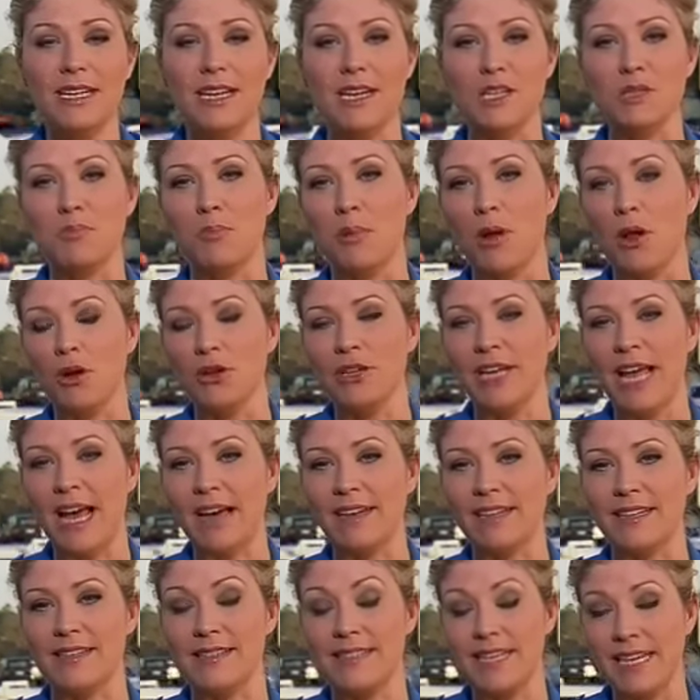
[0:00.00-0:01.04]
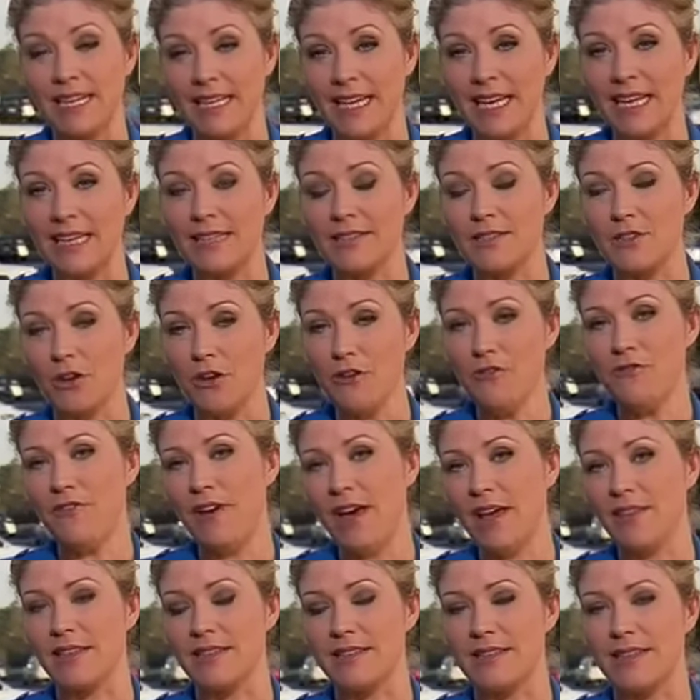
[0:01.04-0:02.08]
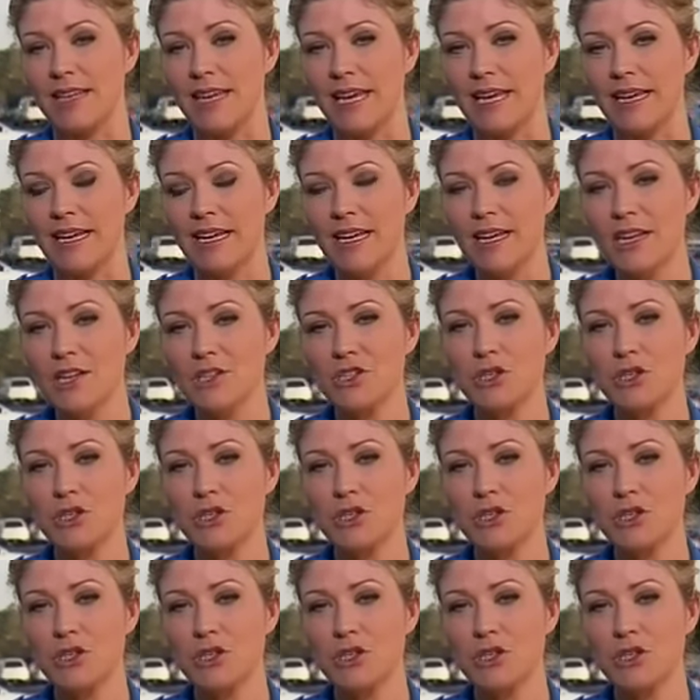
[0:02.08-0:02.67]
has blown out in Sydney so far this year